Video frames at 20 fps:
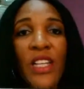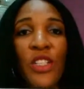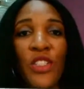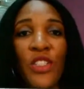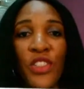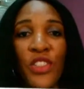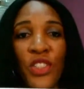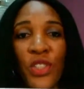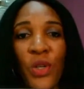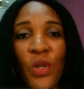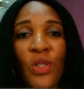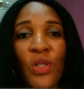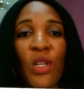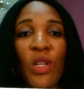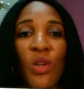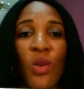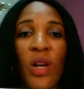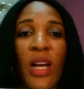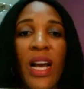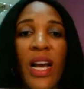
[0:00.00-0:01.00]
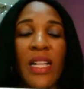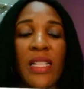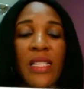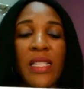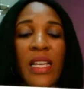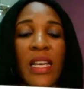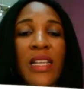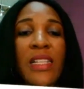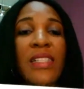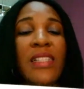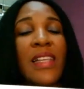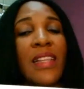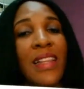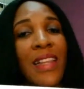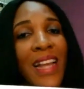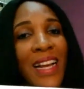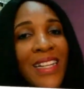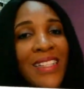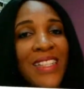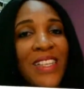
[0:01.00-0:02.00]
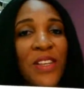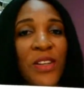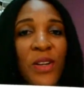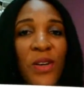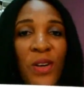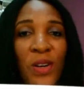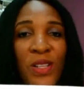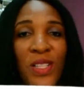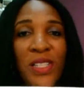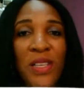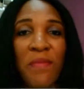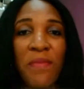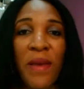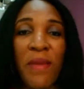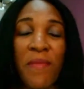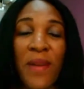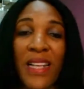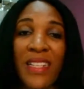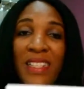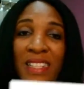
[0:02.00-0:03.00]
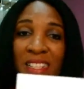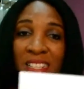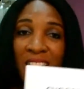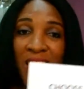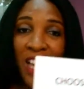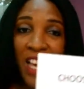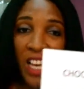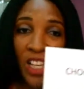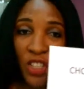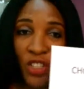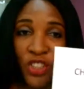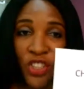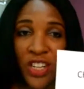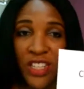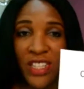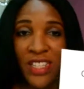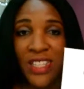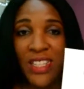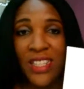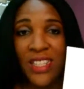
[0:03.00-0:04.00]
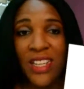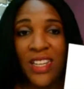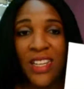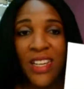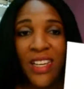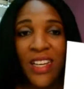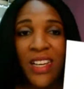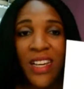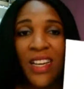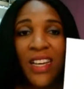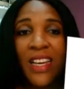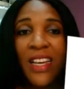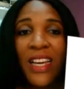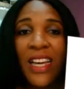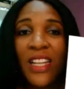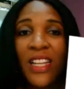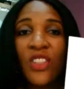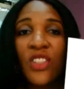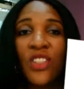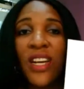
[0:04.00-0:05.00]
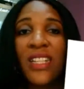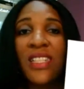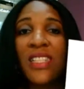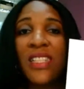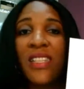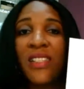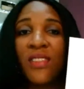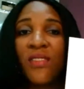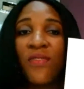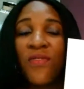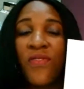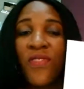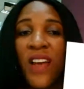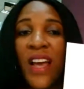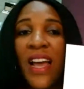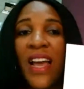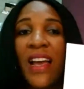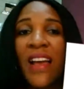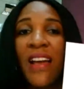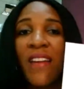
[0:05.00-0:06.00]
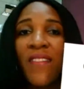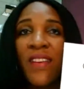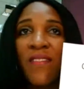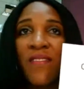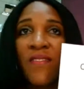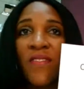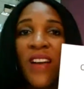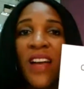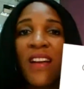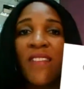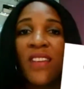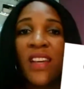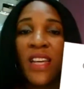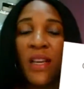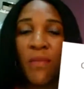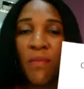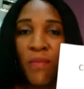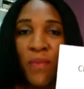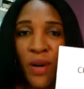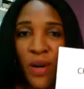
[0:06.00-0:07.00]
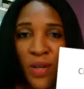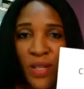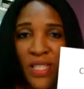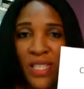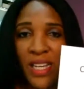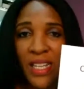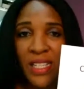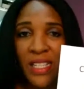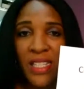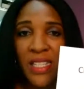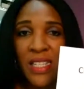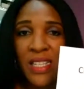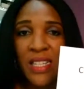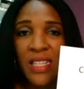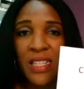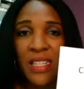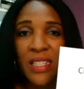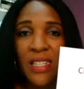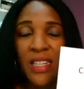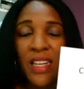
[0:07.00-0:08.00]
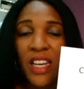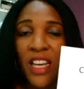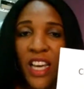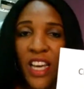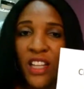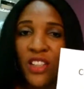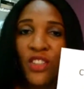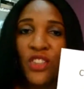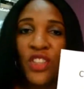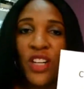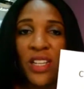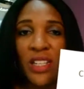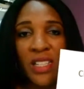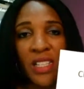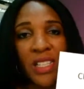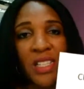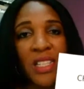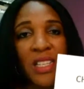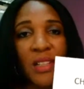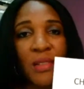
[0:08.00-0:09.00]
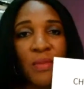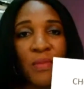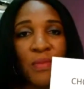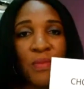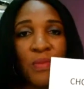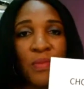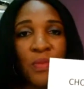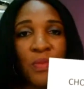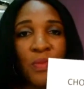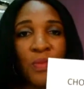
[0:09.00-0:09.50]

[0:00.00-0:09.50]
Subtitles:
thing you should look at in selecting your core team members is interest. Interest is very, very important. Interest